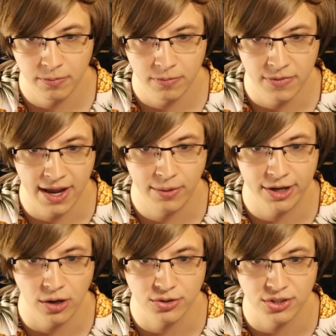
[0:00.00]
there we
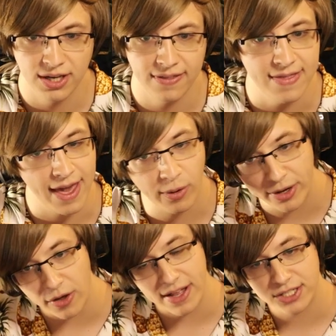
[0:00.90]
go. So see, there we
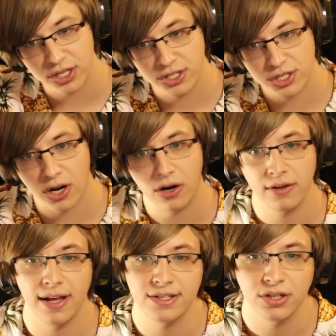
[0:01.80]
go. That's a good
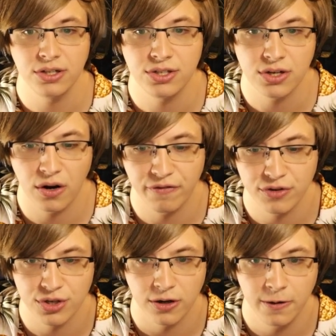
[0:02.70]
start. That's a good start for
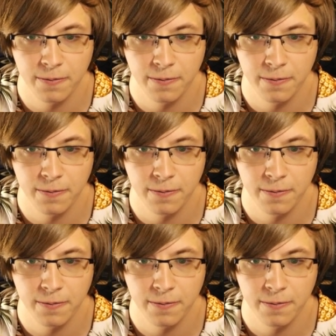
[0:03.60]
sure.